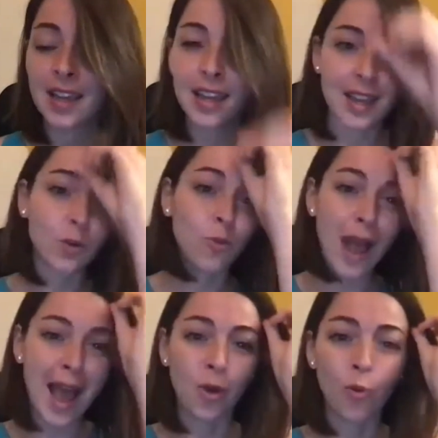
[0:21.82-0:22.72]
And
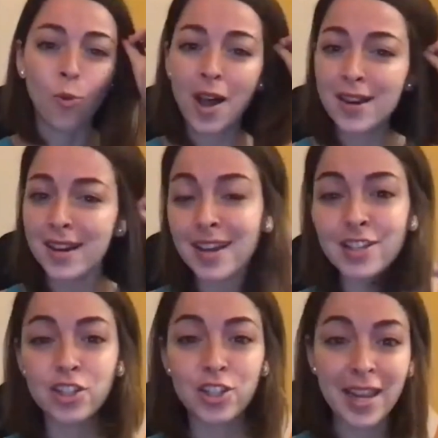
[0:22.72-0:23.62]
wow, what
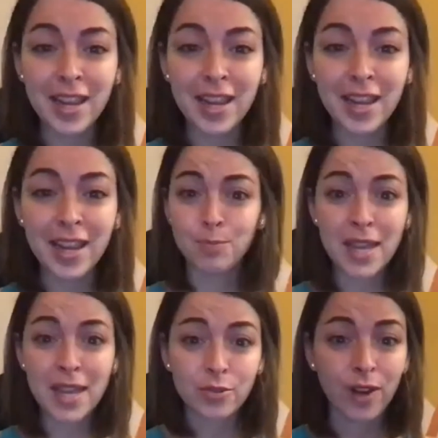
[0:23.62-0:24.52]
a change it's
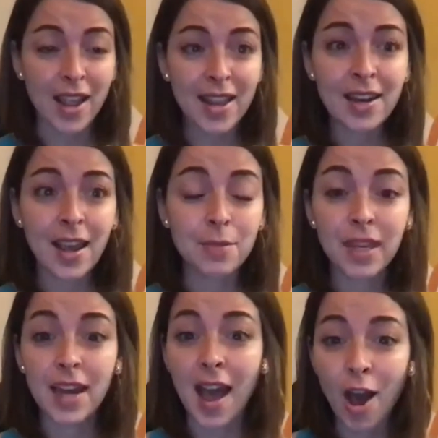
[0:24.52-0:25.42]
been, right? I
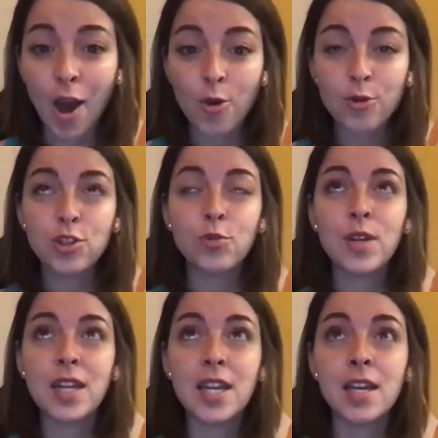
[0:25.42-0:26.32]
mean, how do
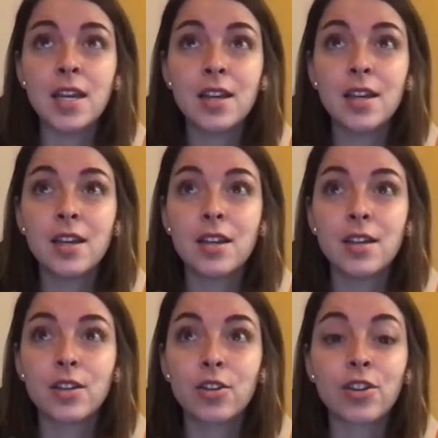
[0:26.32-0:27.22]
we
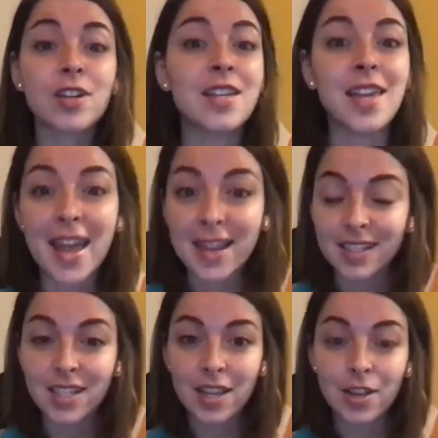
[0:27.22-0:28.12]

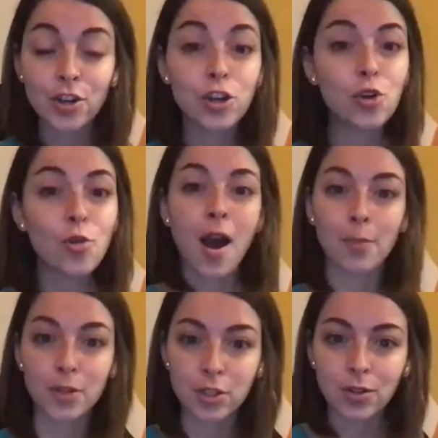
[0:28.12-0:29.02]
create new
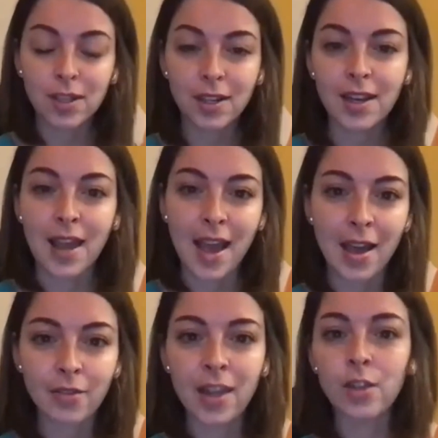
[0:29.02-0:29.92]
opportunity and
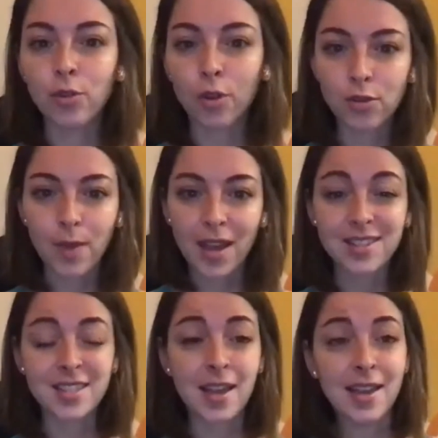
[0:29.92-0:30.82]
have a growth
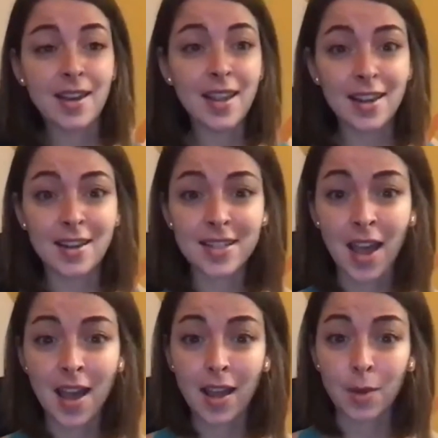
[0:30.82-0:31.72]
mindset in a
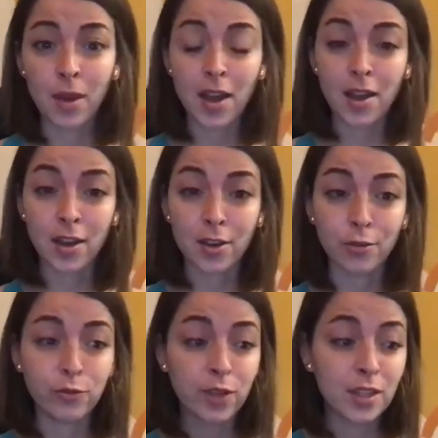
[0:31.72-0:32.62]
time
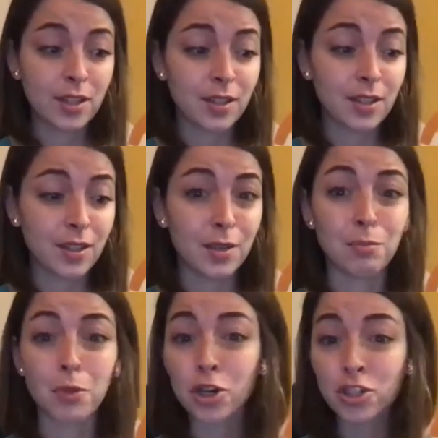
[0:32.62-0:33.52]
of
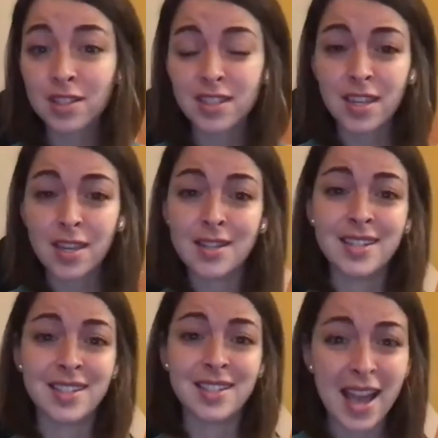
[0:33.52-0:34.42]
emergency,
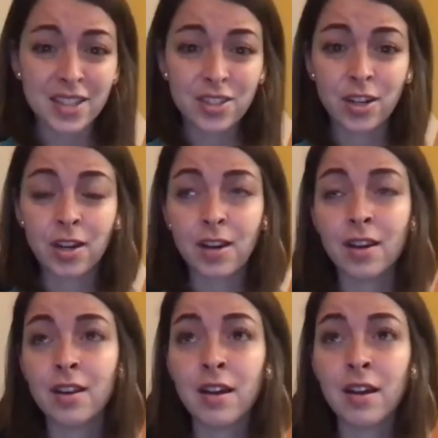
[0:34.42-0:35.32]
disaster,